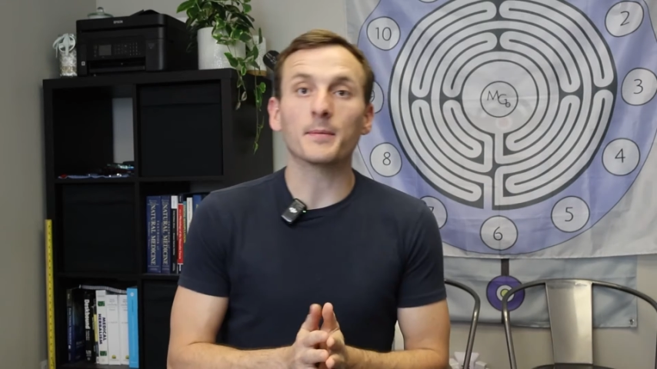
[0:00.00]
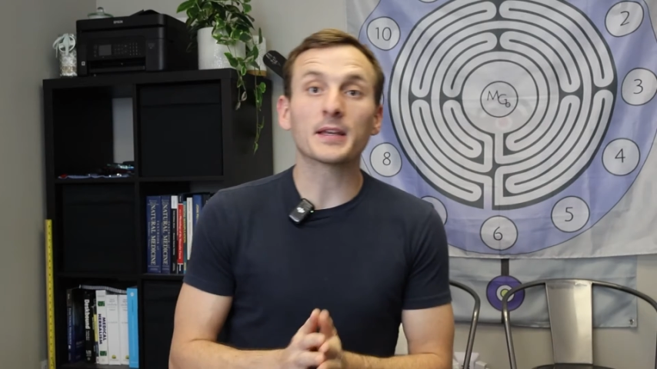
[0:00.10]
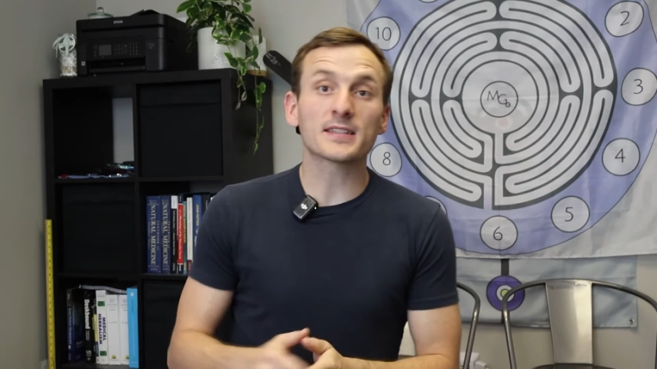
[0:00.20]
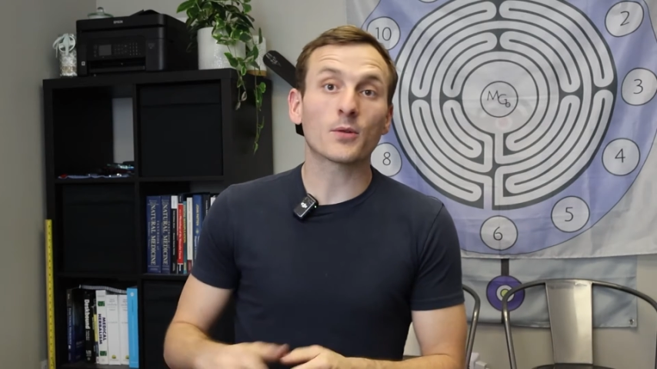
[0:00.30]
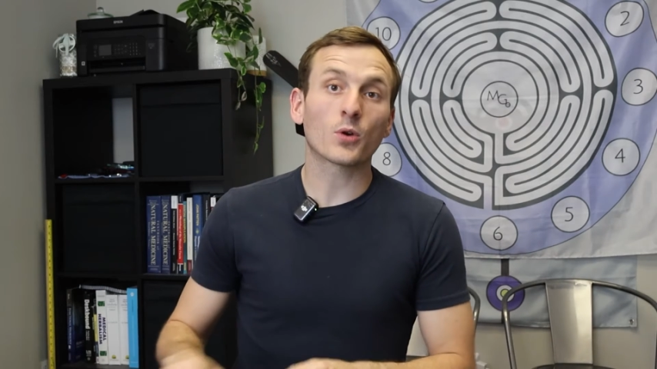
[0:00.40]
And
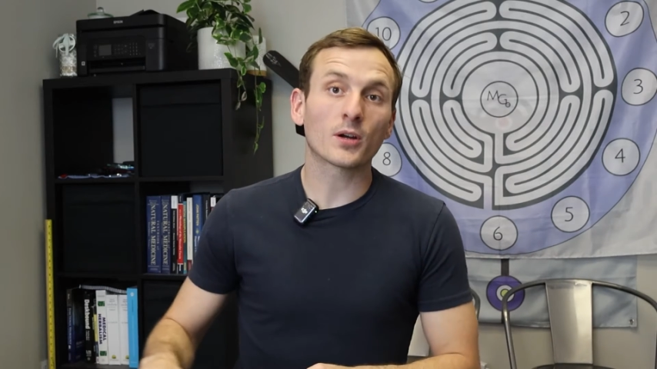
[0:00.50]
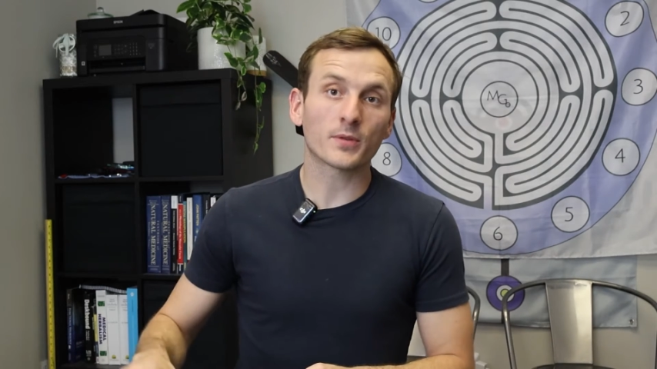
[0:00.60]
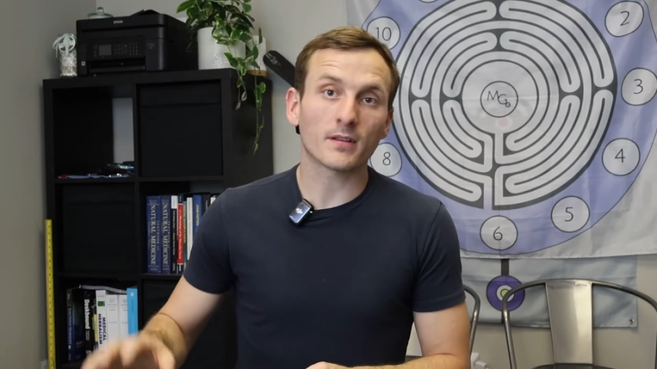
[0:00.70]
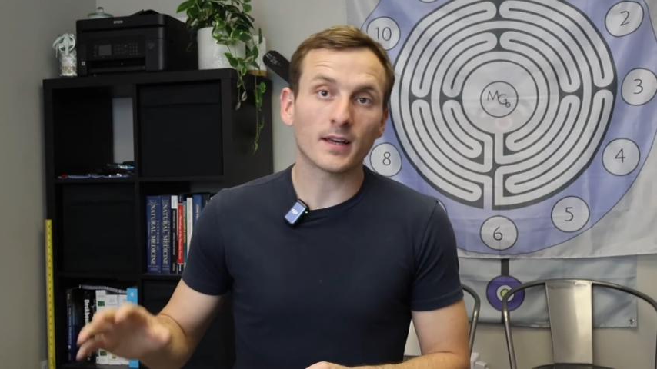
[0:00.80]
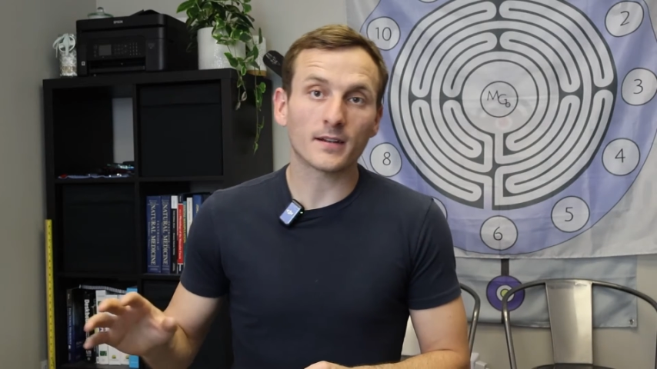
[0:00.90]
because I work
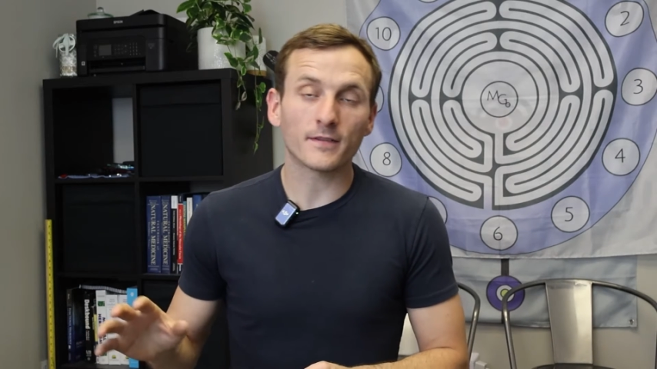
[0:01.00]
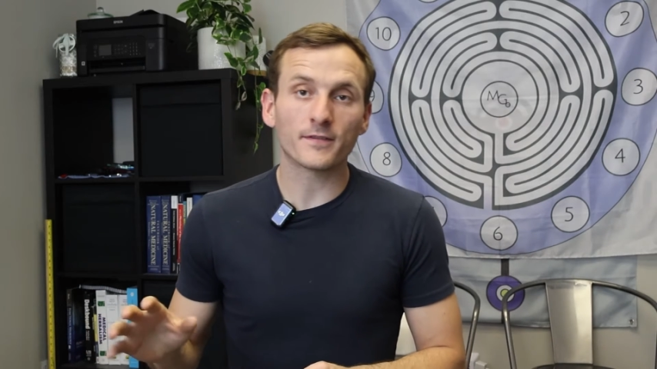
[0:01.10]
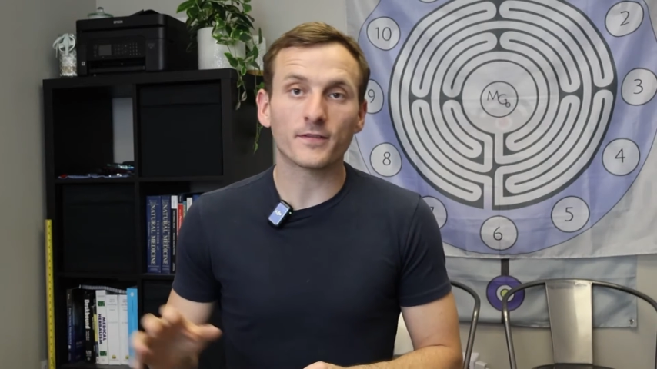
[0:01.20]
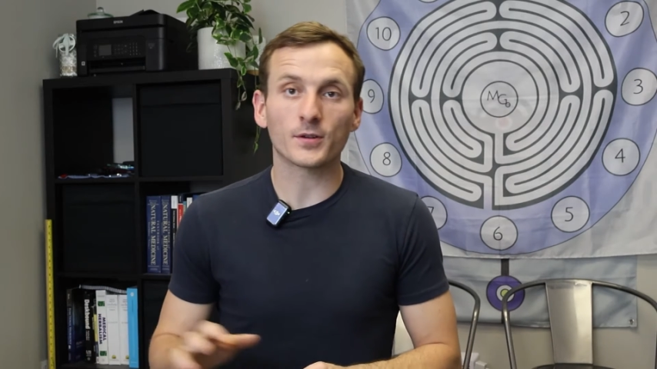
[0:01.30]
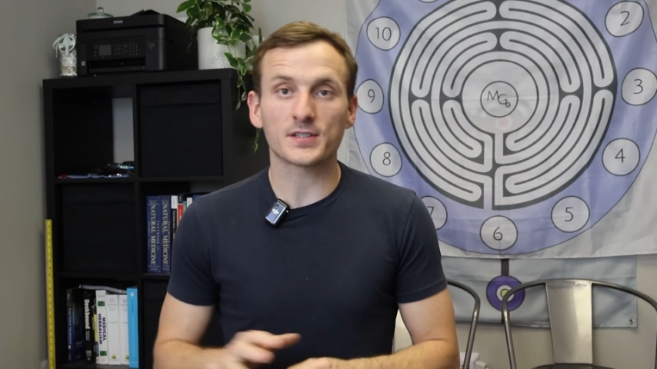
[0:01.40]
with a lot of
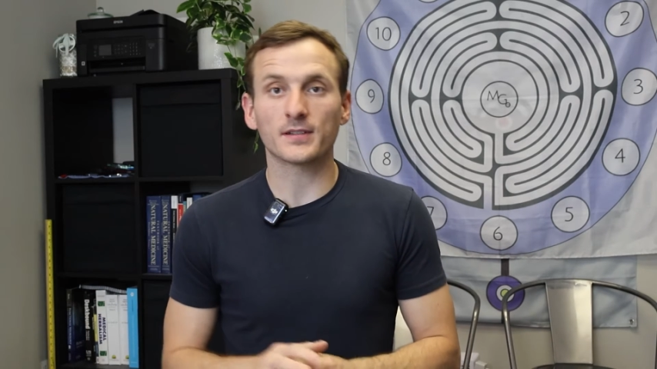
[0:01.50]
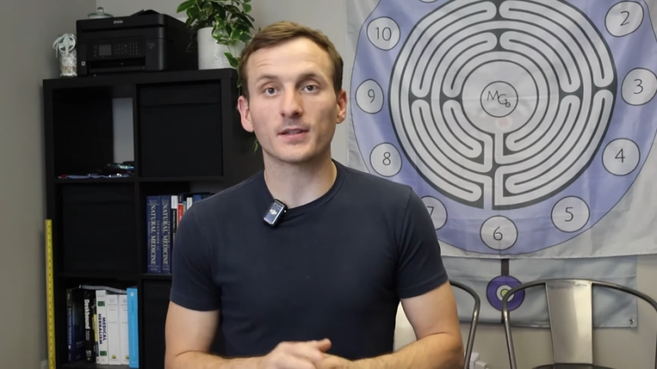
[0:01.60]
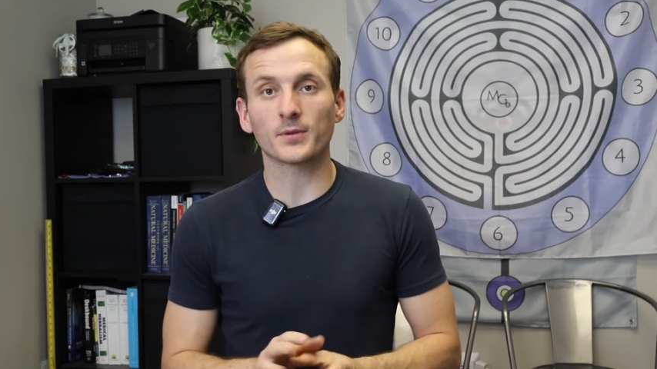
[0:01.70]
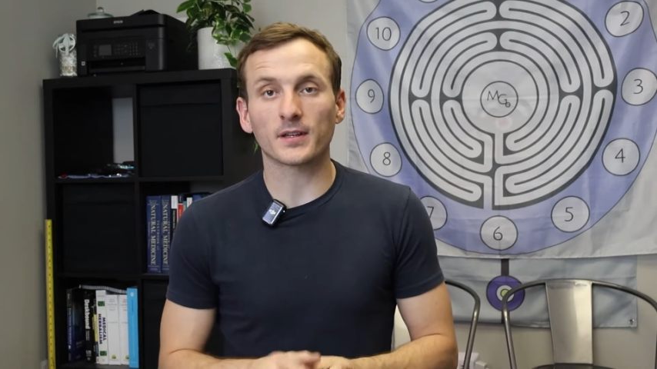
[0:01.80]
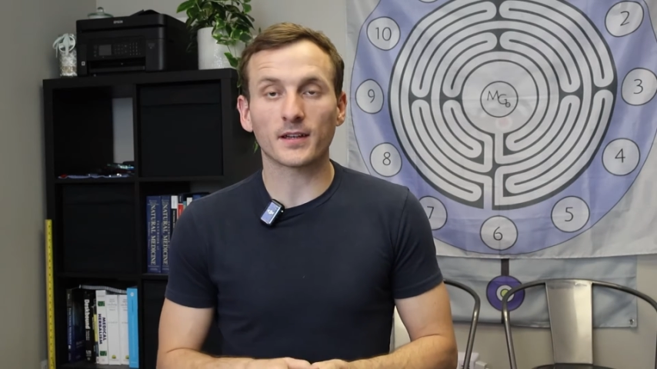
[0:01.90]
folks
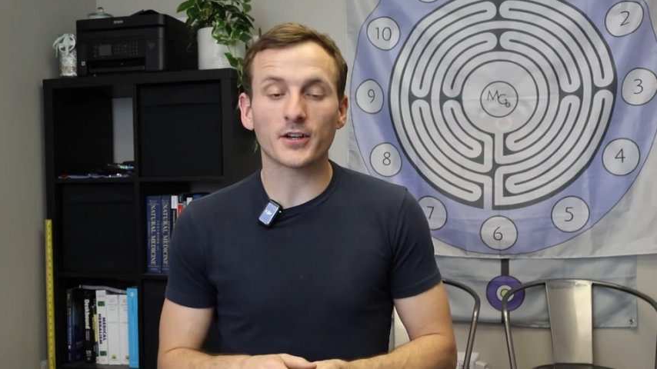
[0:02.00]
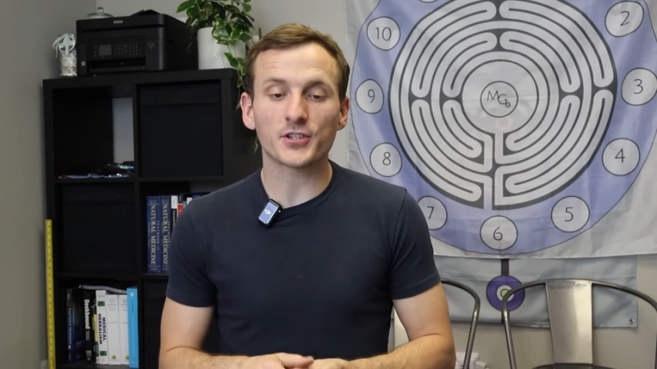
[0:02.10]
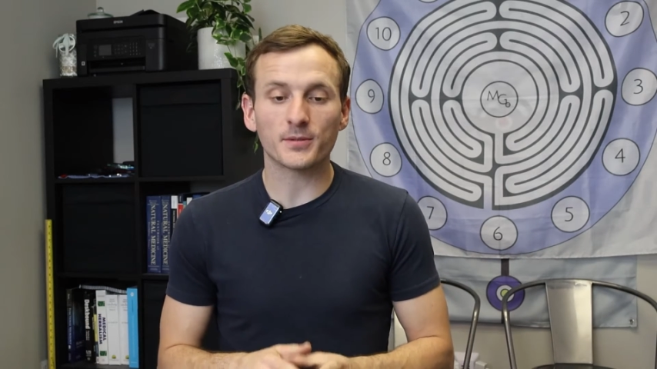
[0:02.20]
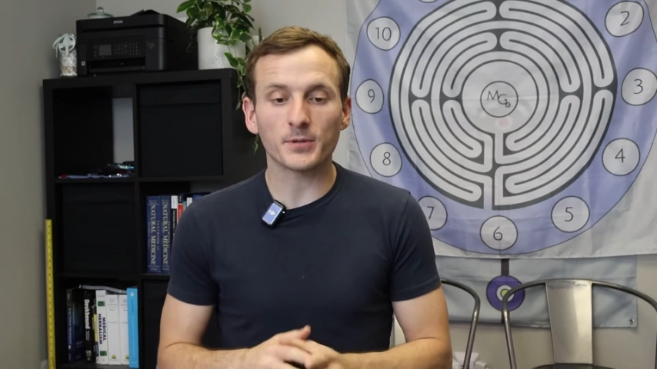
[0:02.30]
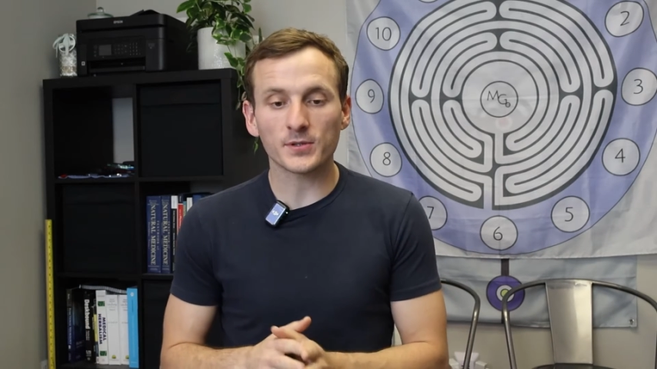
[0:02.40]
dealing with
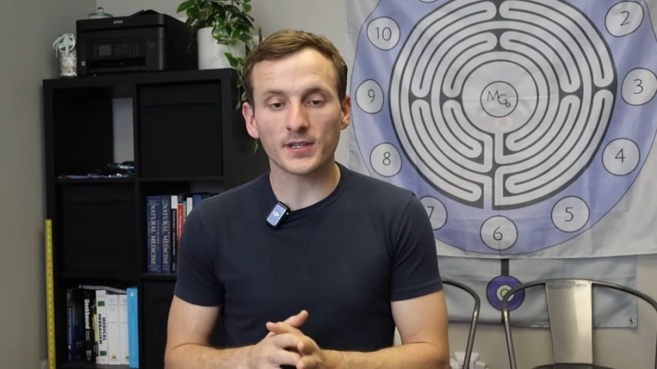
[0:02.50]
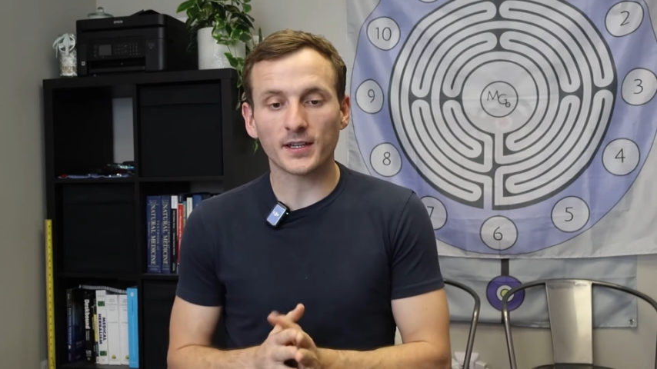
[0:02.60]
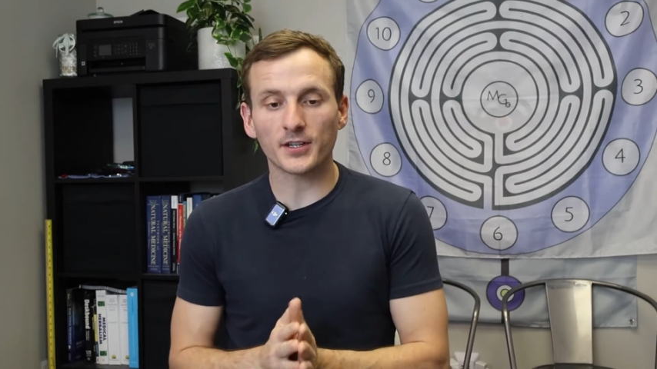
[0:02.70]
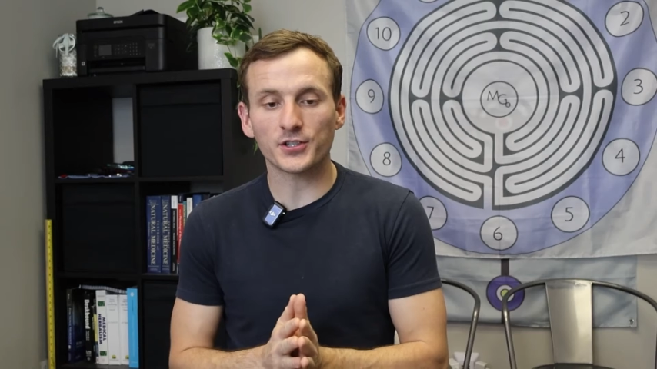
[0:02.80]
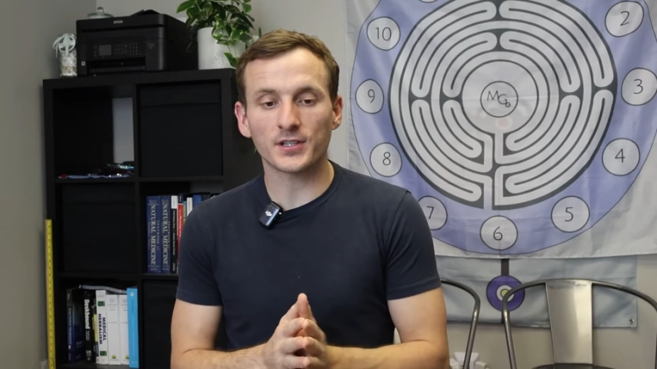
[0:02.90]
concussion and
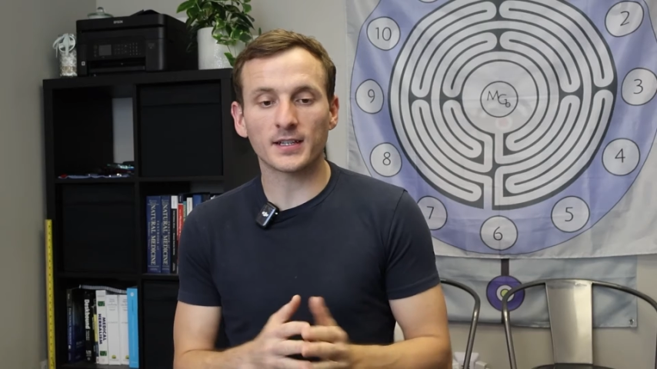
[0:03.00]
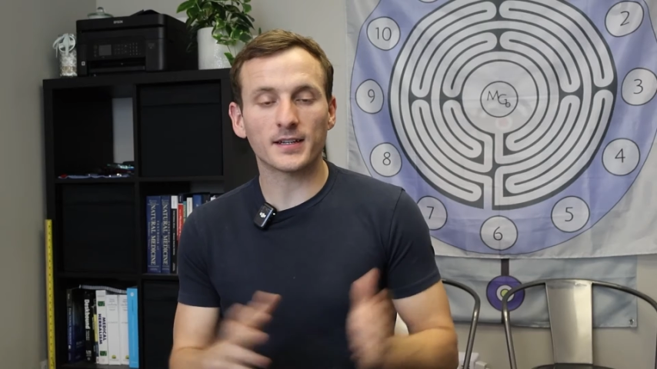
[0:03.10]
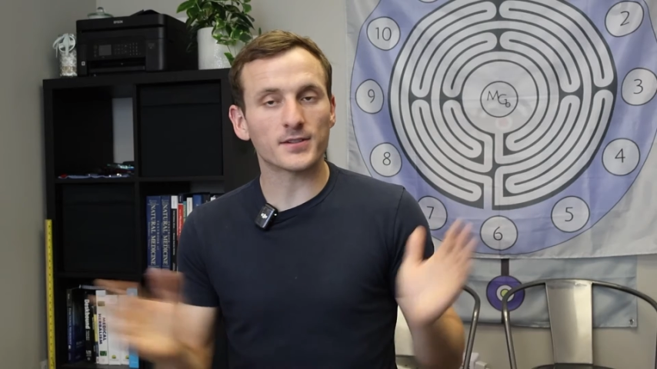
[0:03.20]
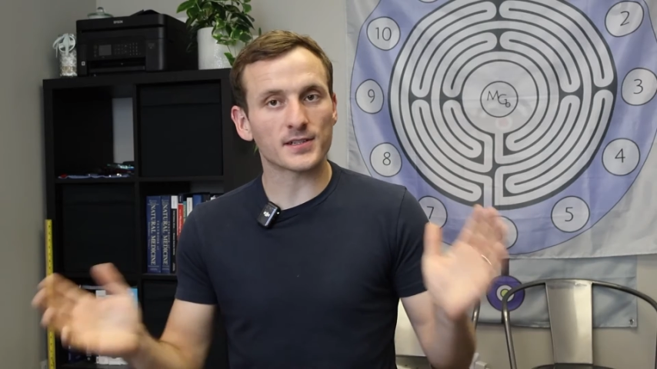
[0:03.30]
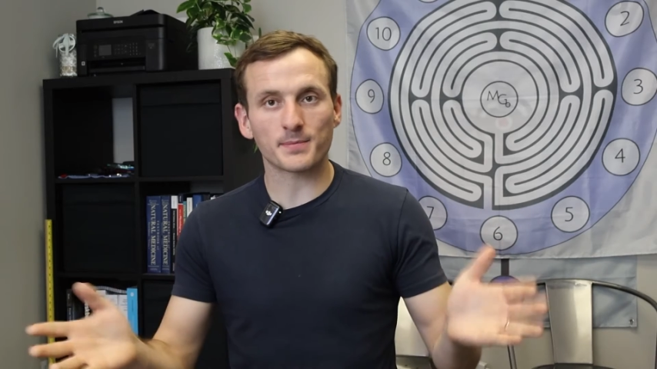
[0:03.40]
post-concussion,
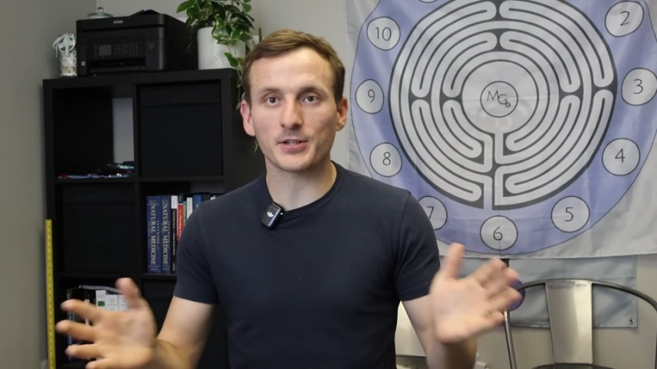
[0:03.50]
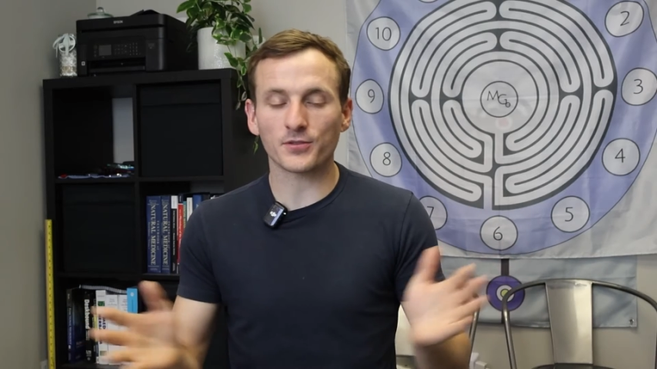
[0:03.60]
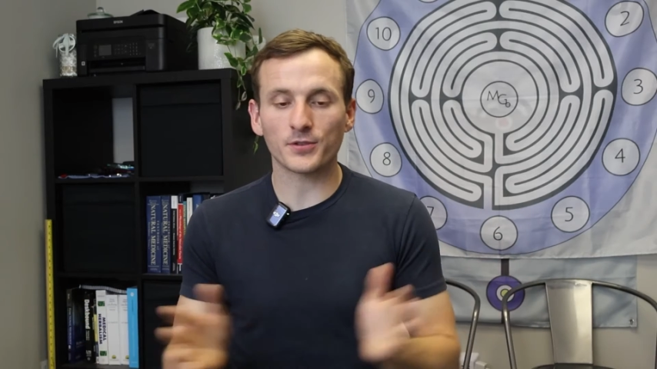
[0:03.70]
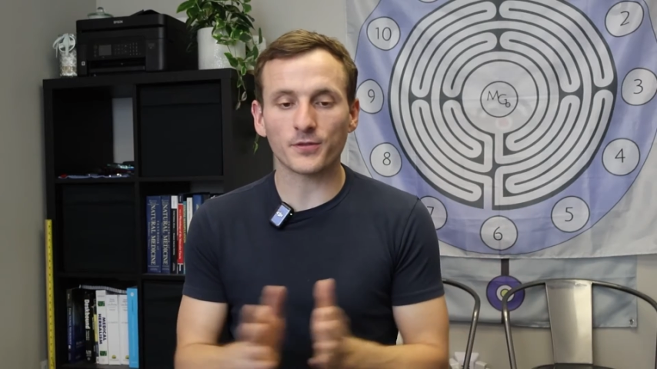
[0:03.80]
here's a special